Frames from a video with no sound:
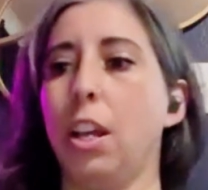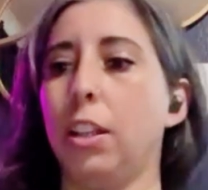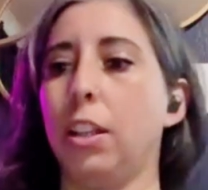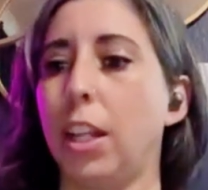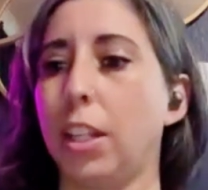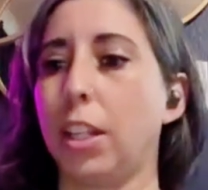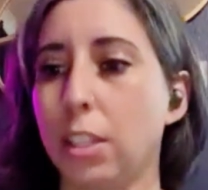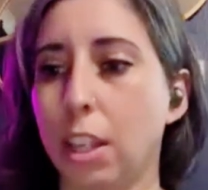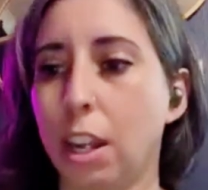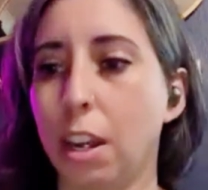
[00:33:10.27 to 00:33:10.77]

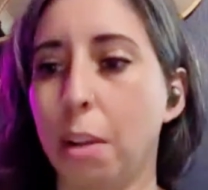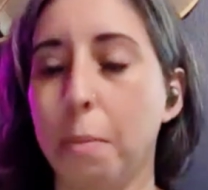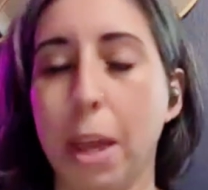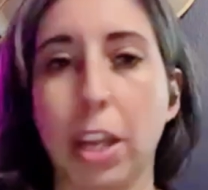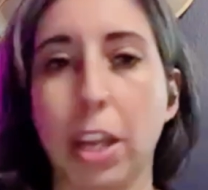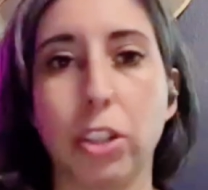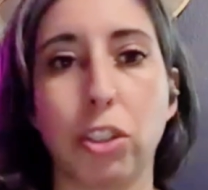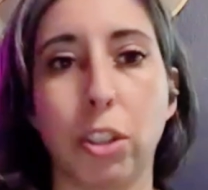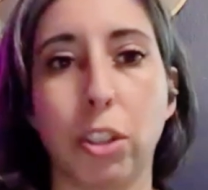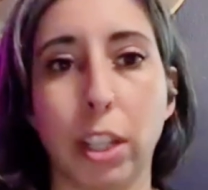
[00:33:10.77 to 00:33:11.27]
That's going to
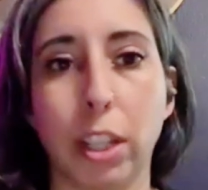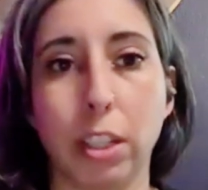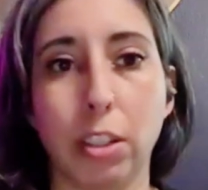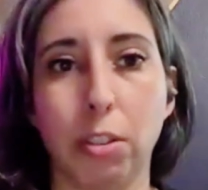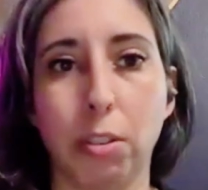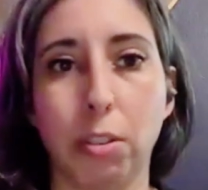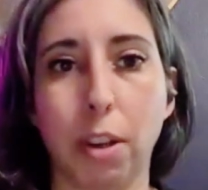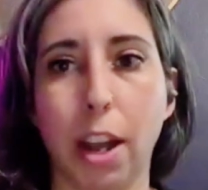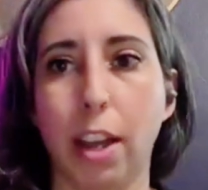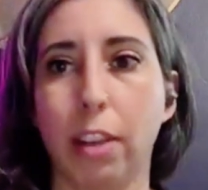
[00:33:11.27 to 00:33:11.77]
make sure that you
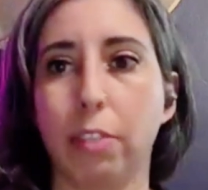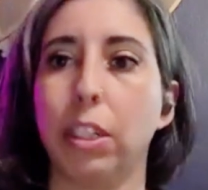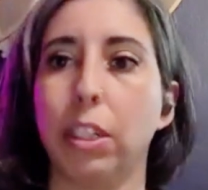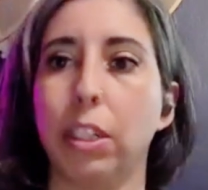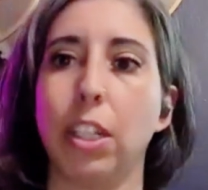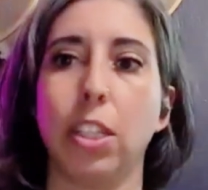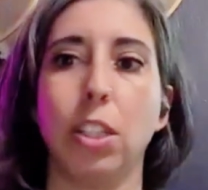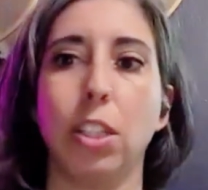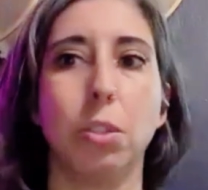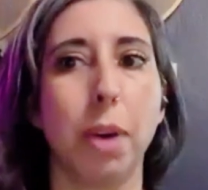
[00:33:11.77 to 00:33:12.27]
don't have
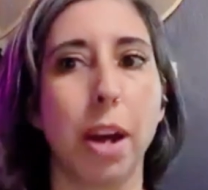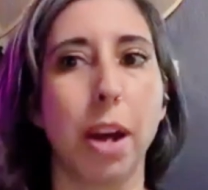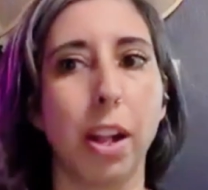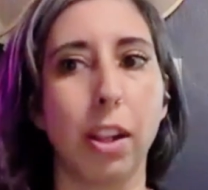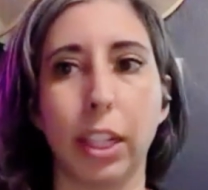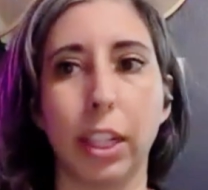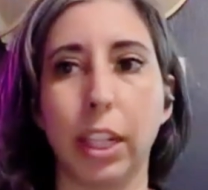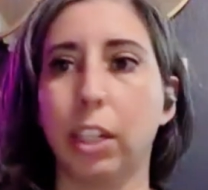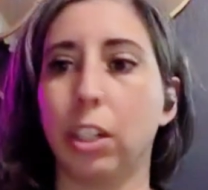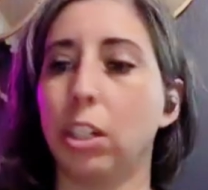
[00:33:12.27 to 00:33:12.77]
any
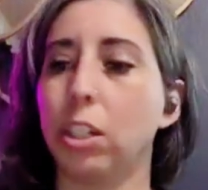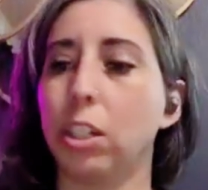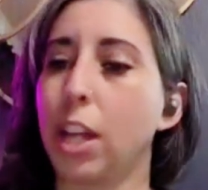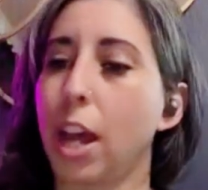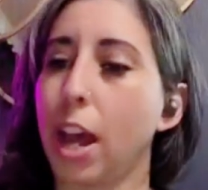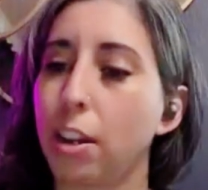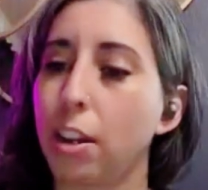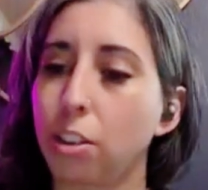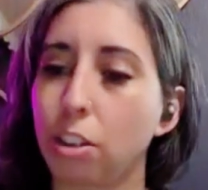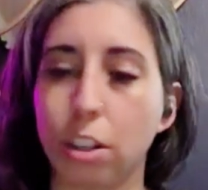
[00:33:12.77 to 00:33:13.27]
swelling or
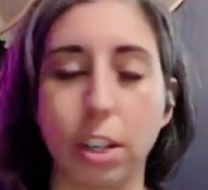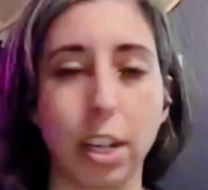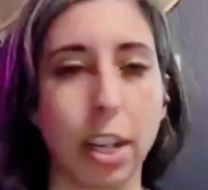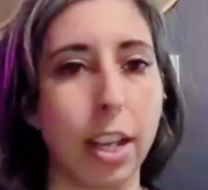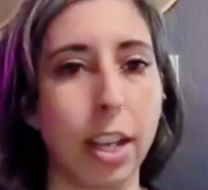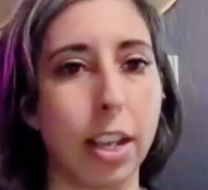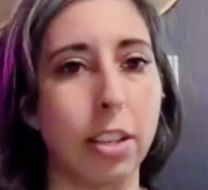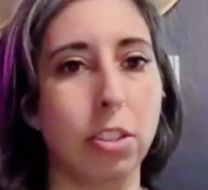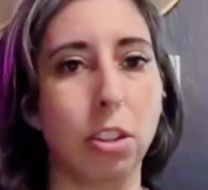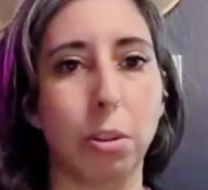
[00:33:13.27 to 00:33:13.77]

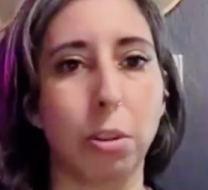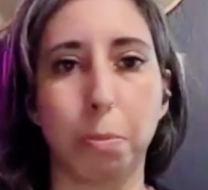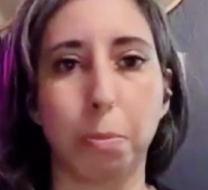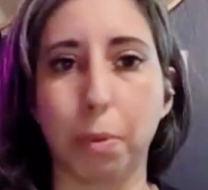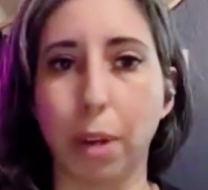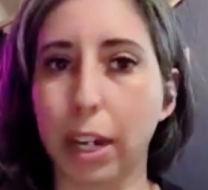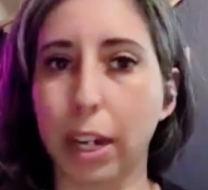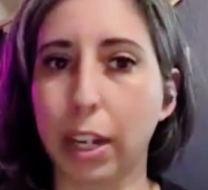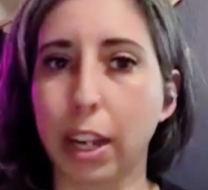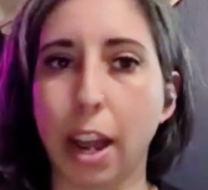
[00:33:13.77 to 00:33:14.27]
tenderness or
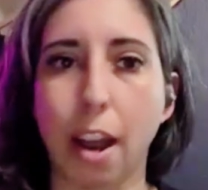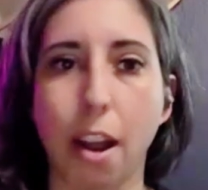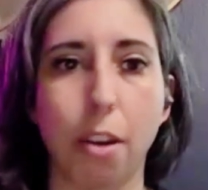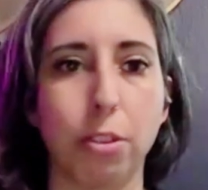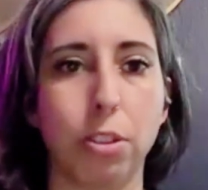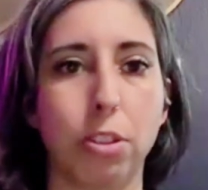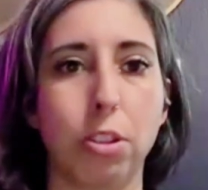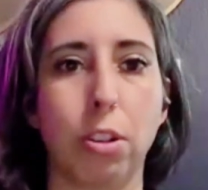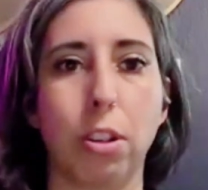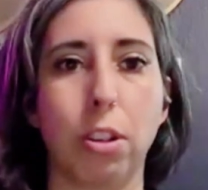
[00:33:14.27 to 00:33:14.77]

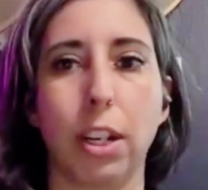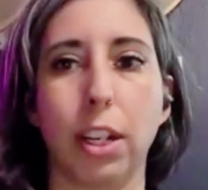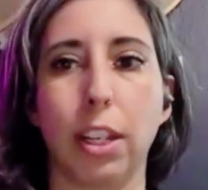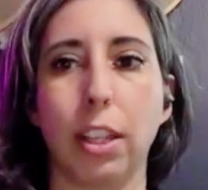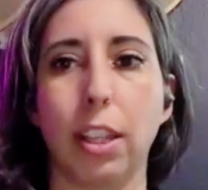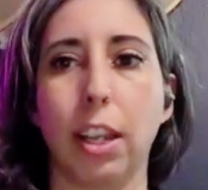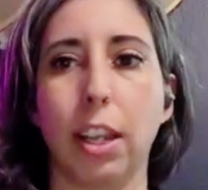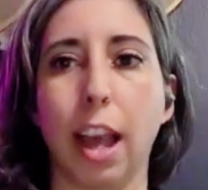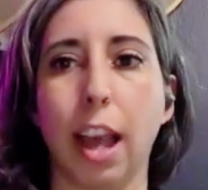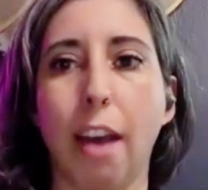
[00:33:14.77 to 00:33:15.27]
breakouts or
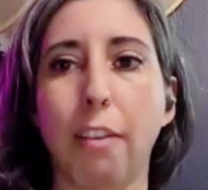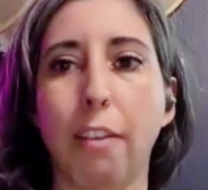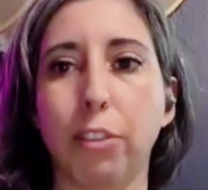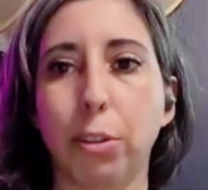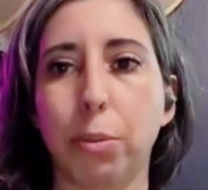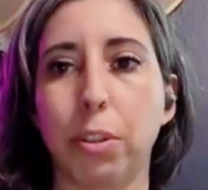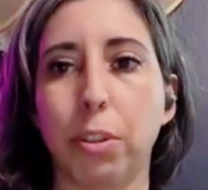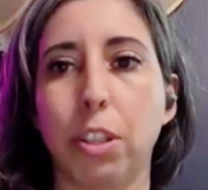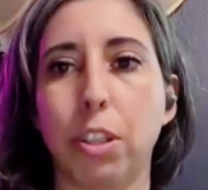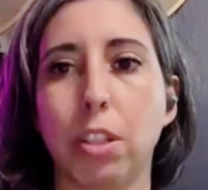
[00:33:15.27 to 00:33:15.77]
anything
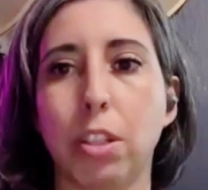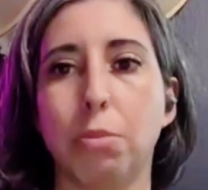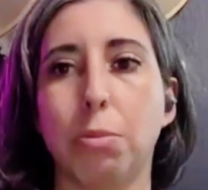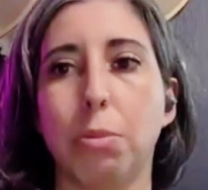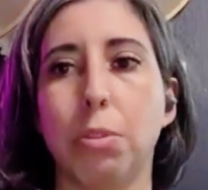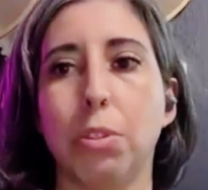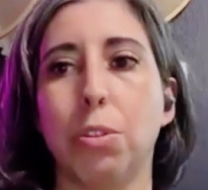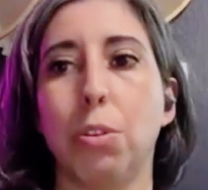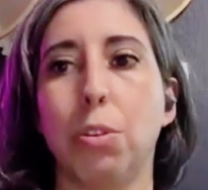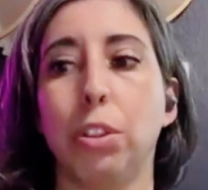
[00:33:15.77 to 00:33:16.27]
afterwards as a
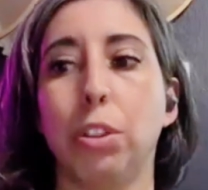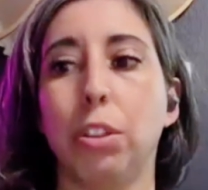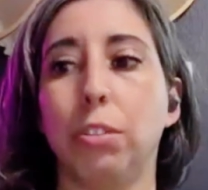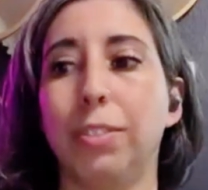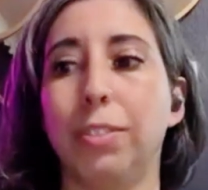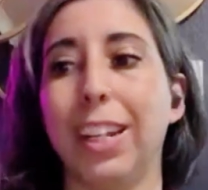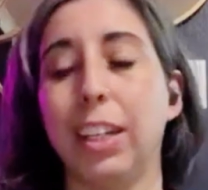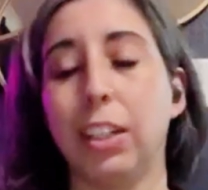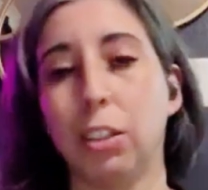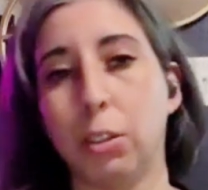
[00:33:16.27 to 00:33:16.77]
result of
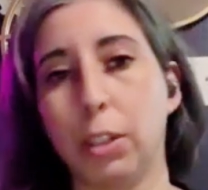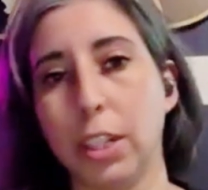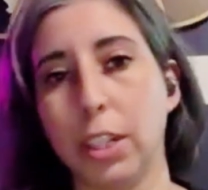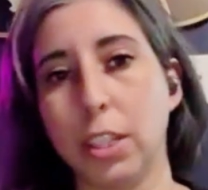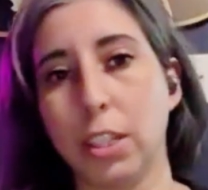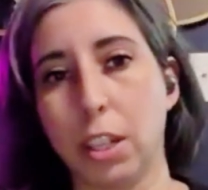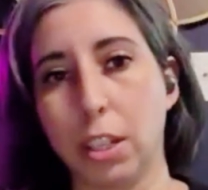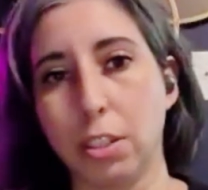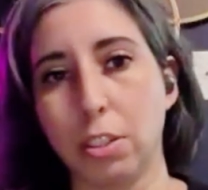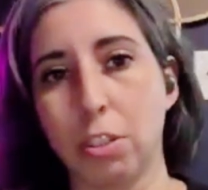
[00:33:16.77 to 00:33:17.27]

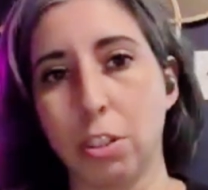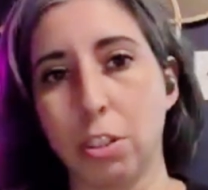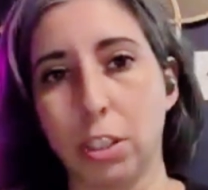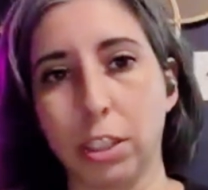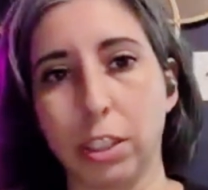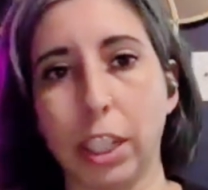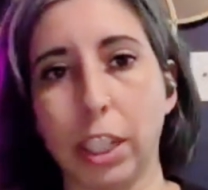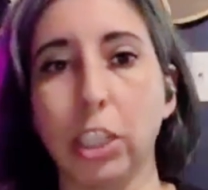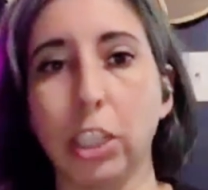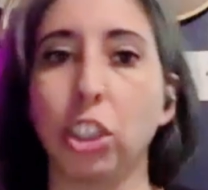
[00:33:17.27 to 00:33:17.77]
increasing
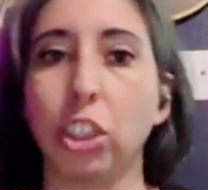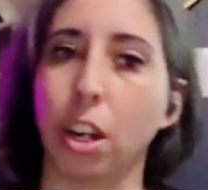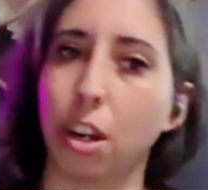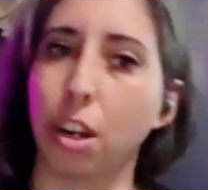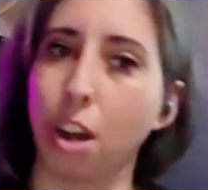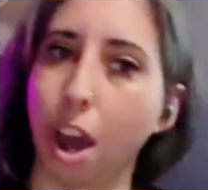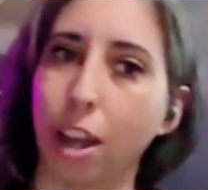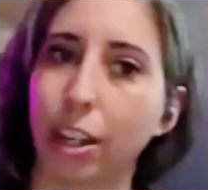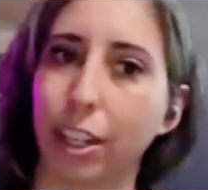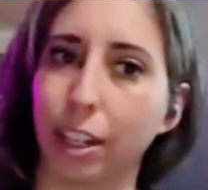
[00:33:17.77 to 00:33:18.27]
circulation and
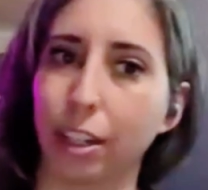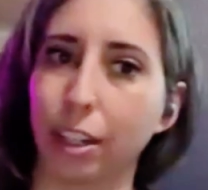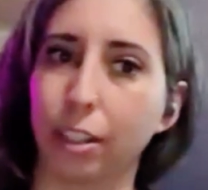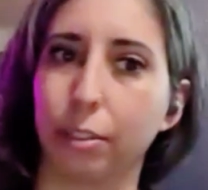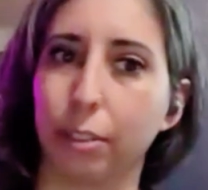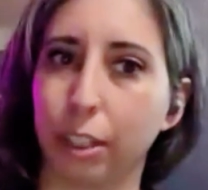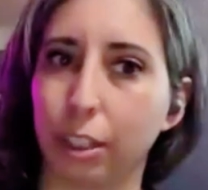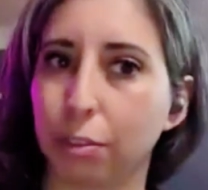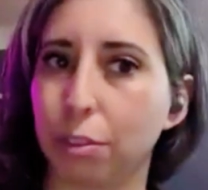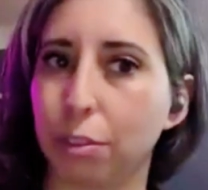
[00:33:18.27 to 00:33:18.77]
not getting
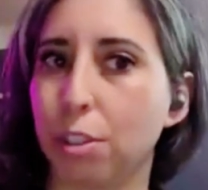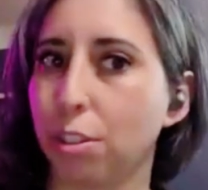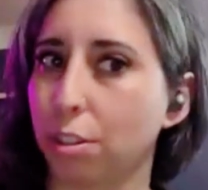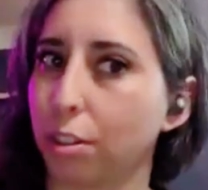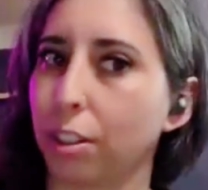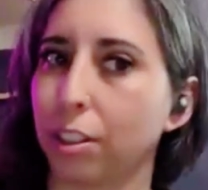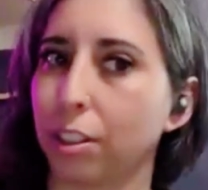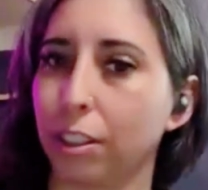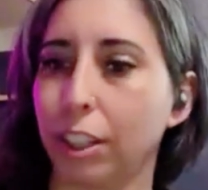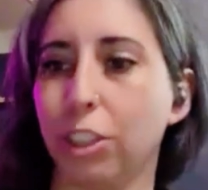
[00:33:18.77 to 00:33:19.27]
rid of the
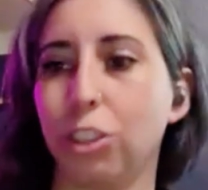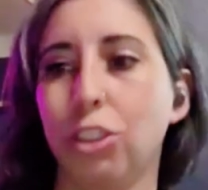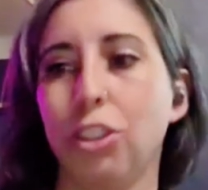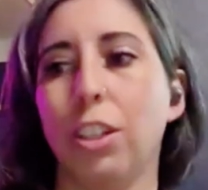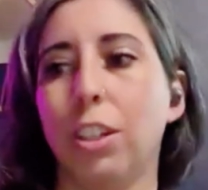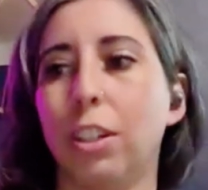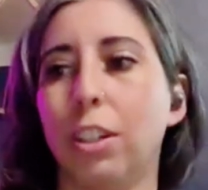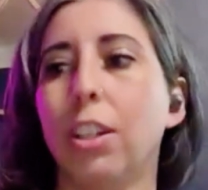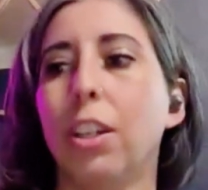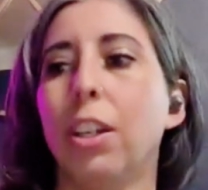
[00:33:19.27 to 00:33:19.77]

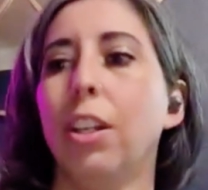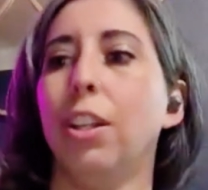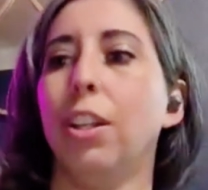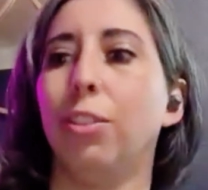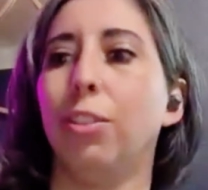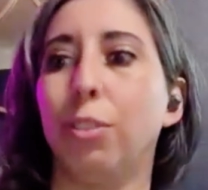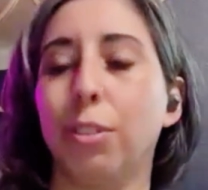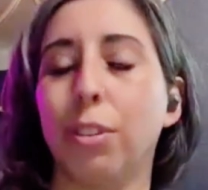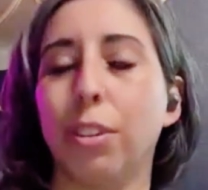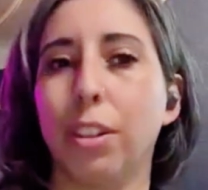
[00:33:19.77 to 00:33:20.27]
circulation
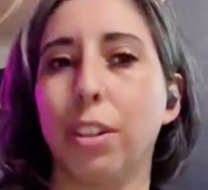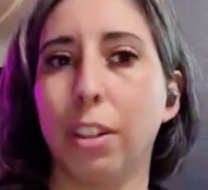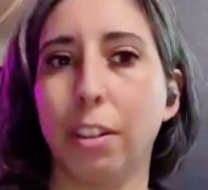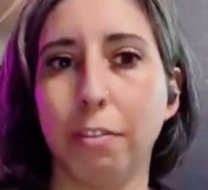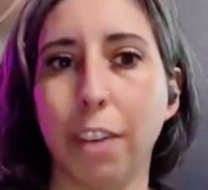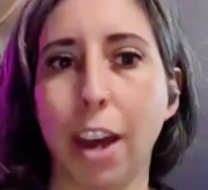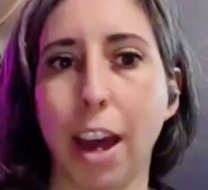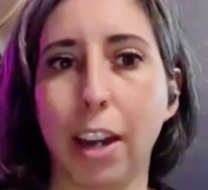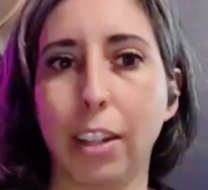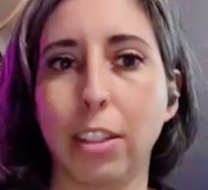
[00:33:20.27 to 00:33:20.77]
through the
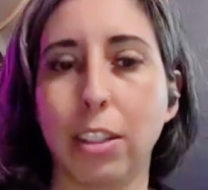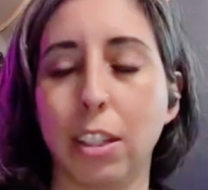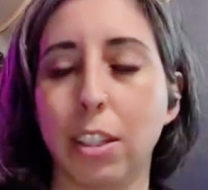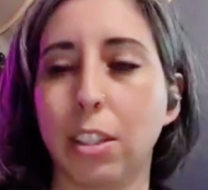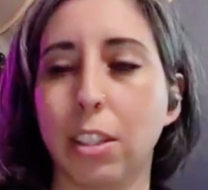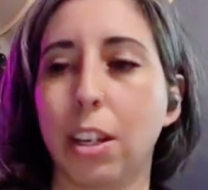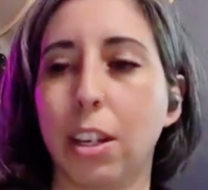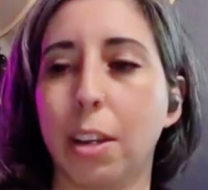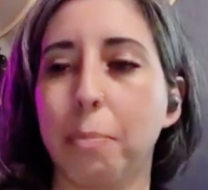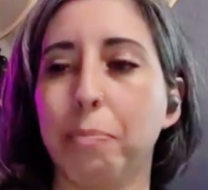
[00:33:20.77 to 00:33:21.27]
lymphatic
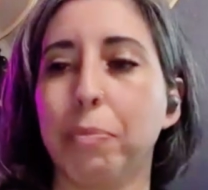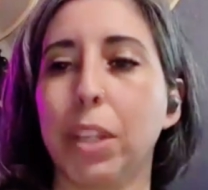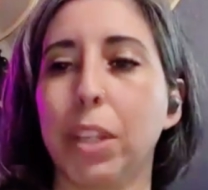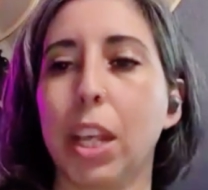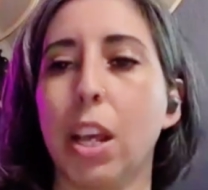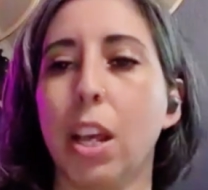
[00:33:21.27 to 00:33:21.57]
system.